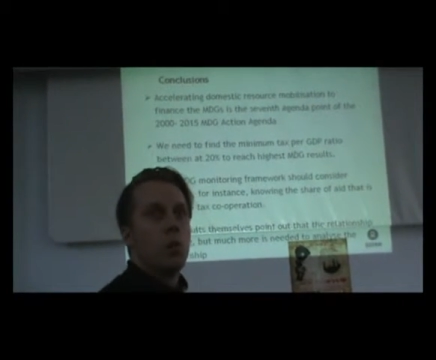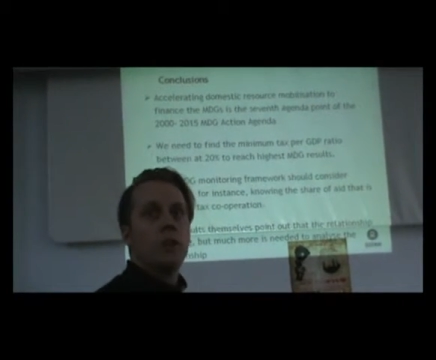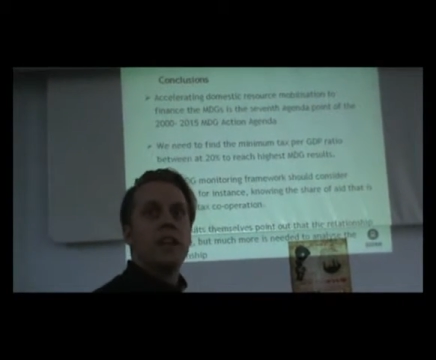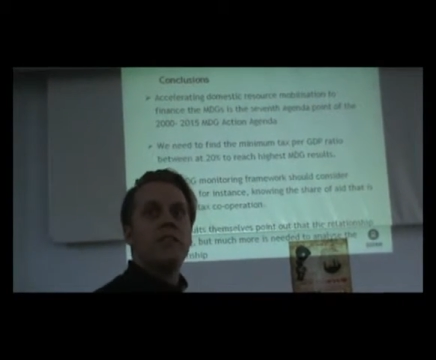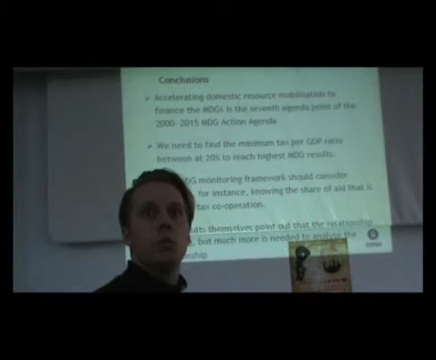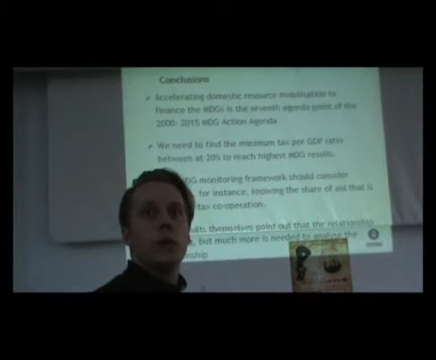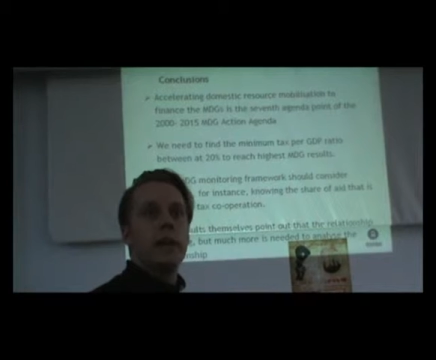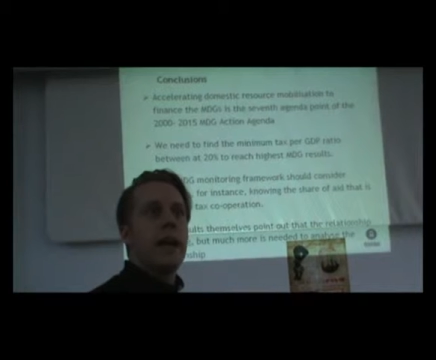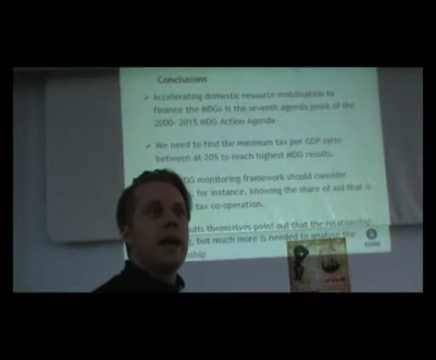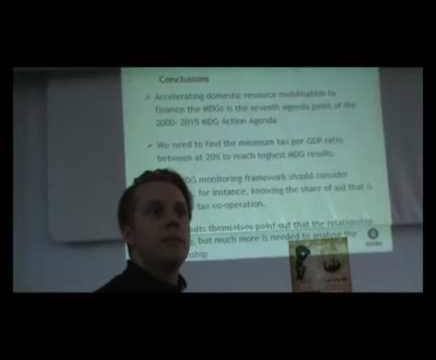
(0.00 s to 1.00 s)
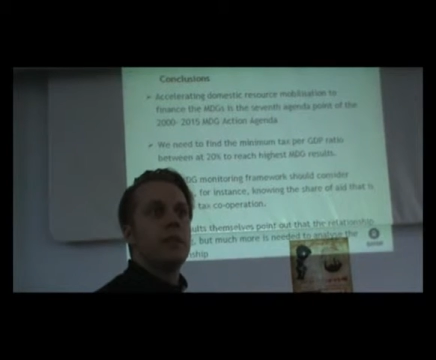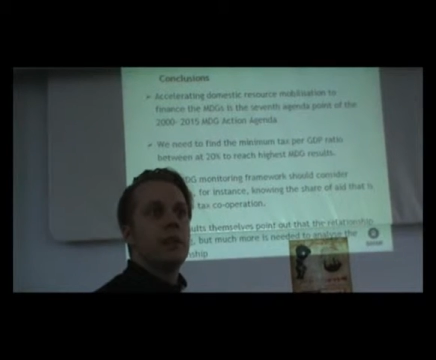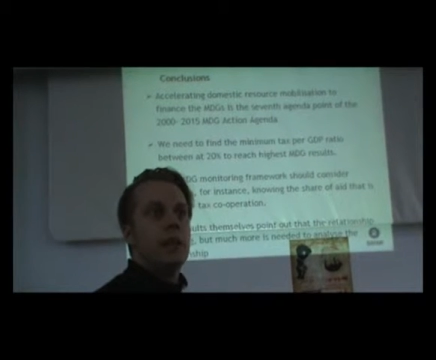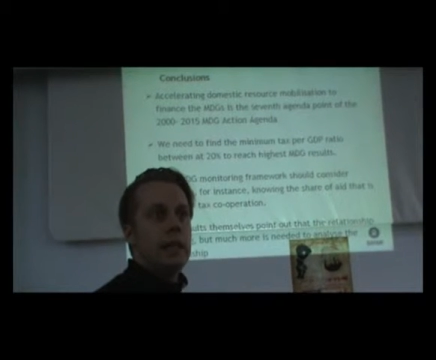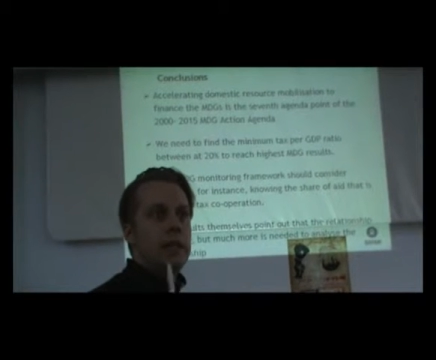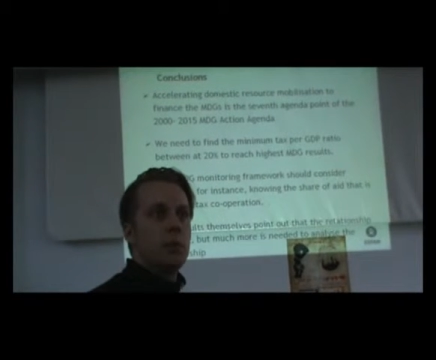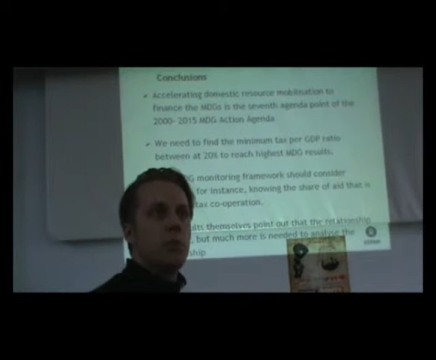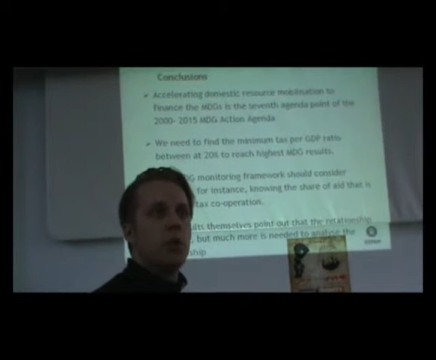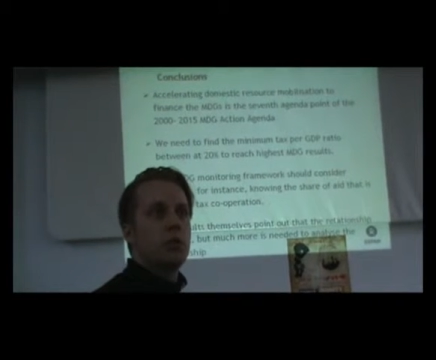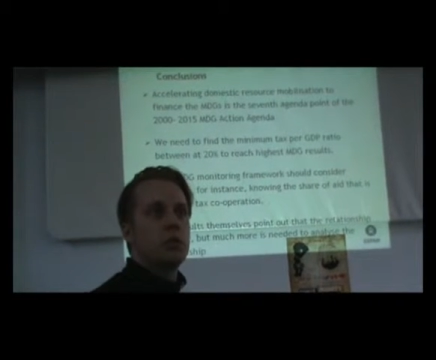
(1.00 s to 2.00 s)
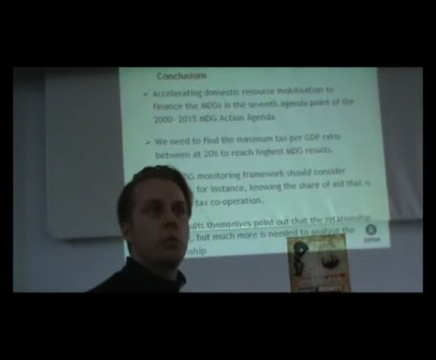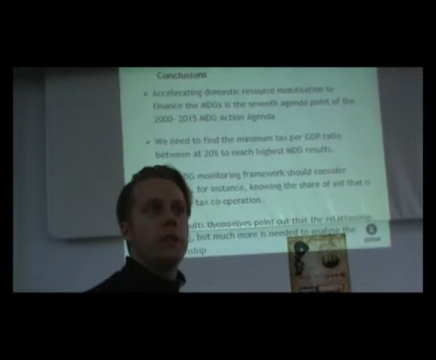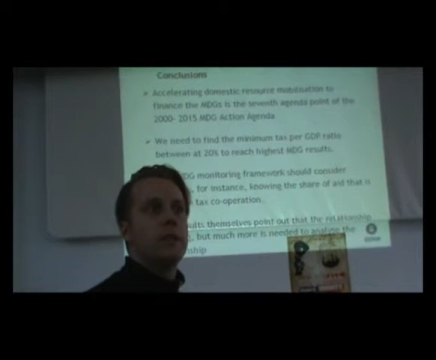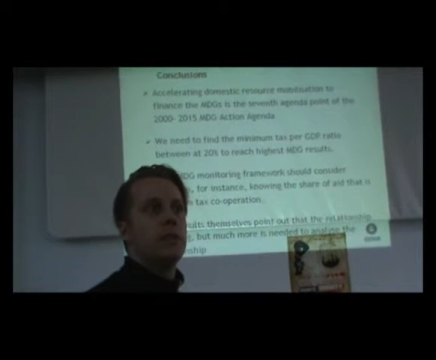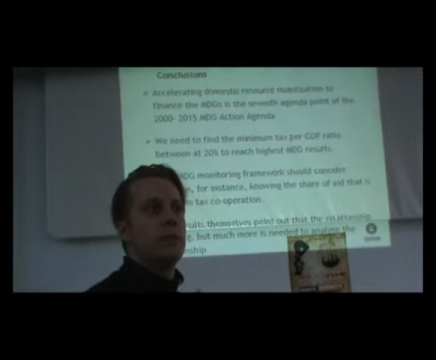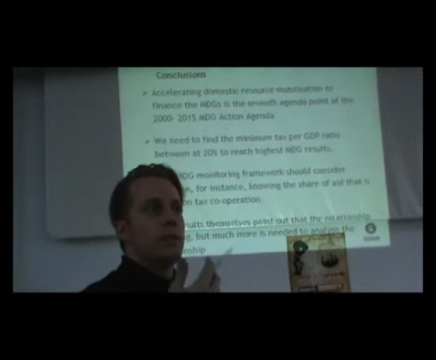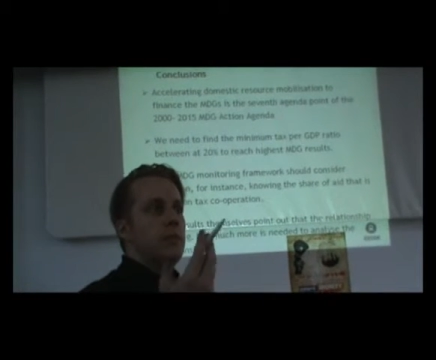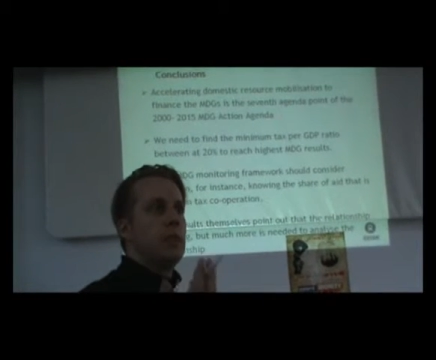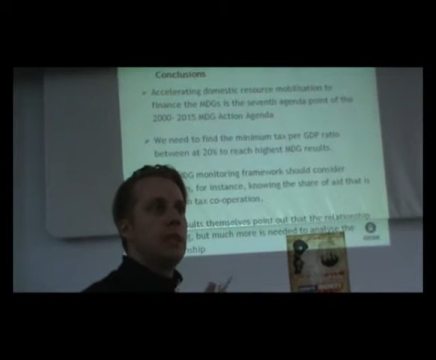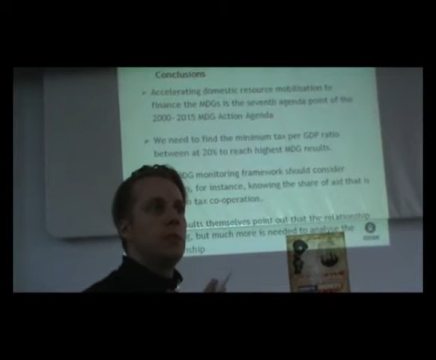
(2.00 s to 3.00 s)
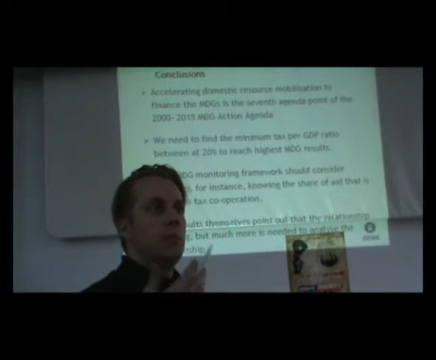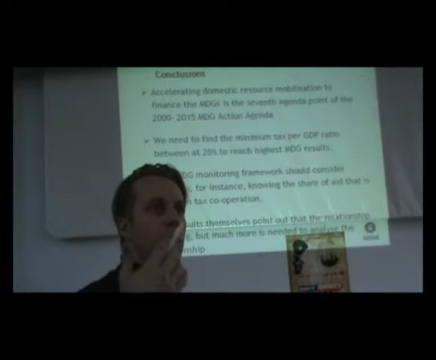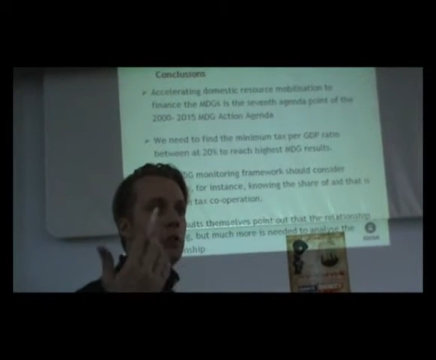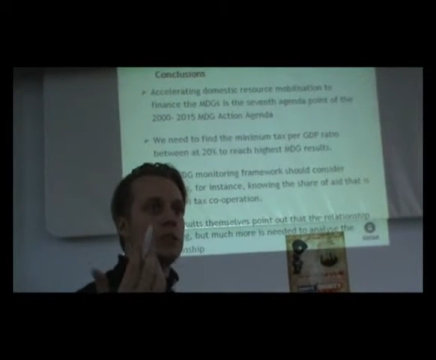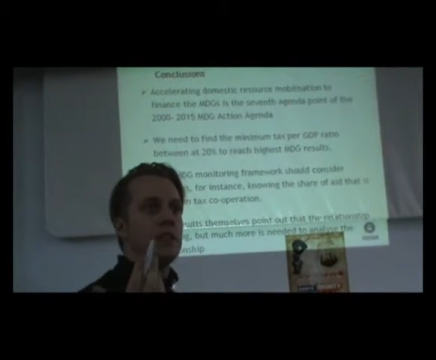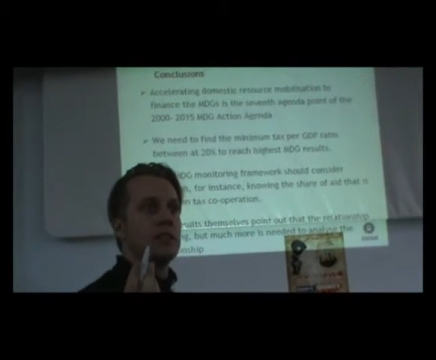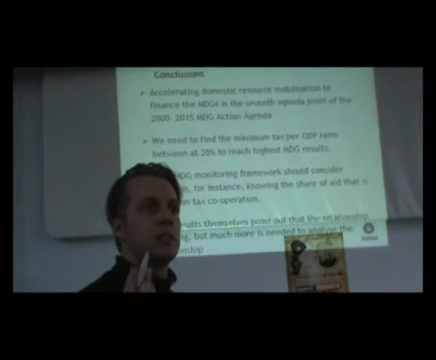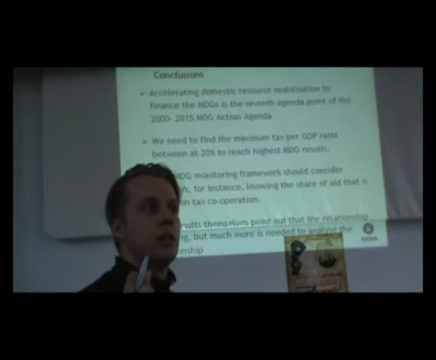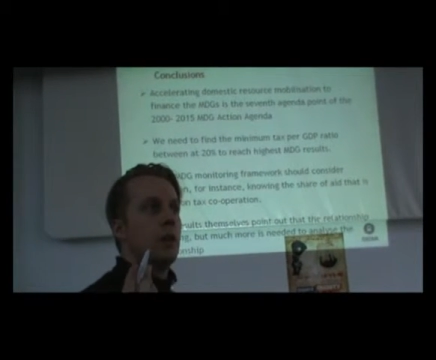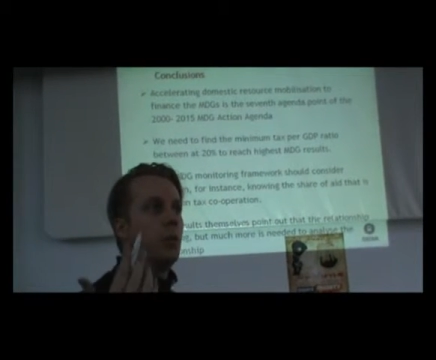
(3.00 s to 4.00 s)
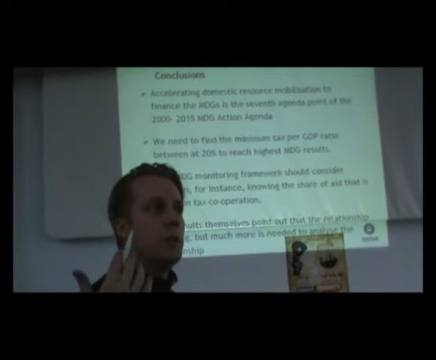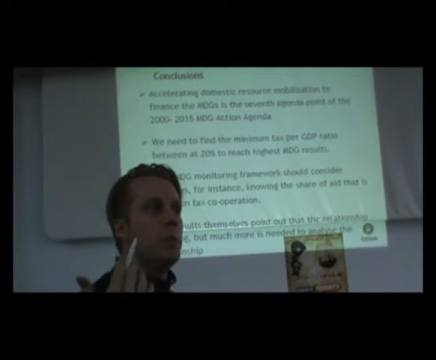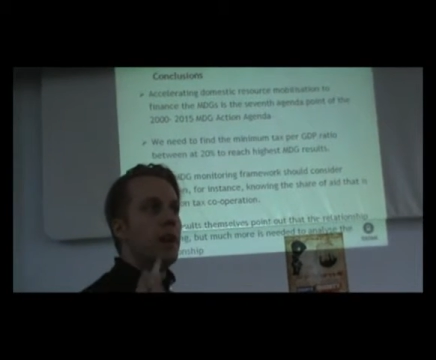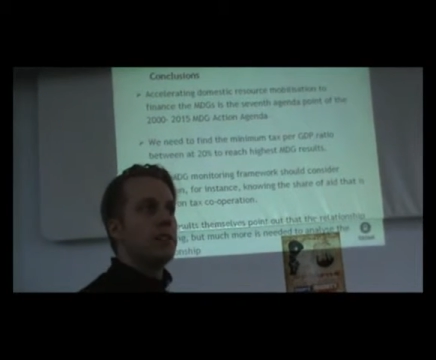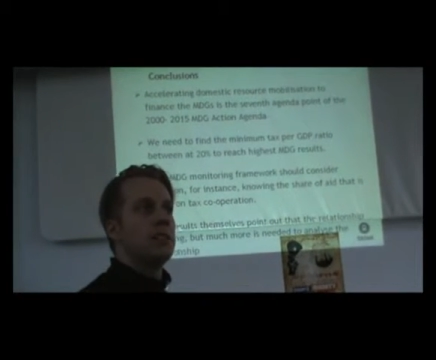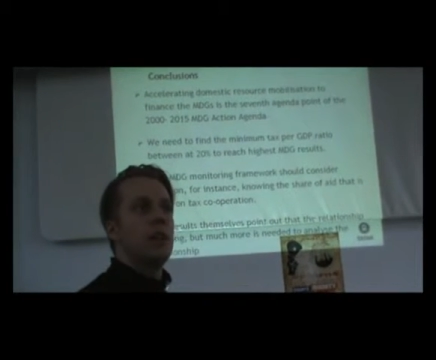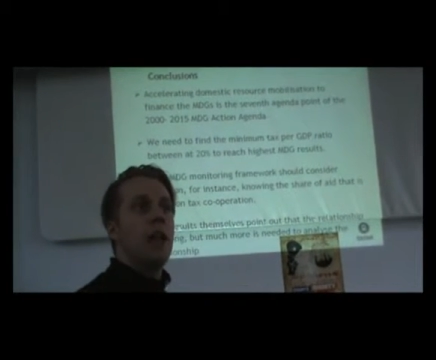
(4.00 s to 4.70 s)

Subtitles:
whatever we have in the post-2015 process. We must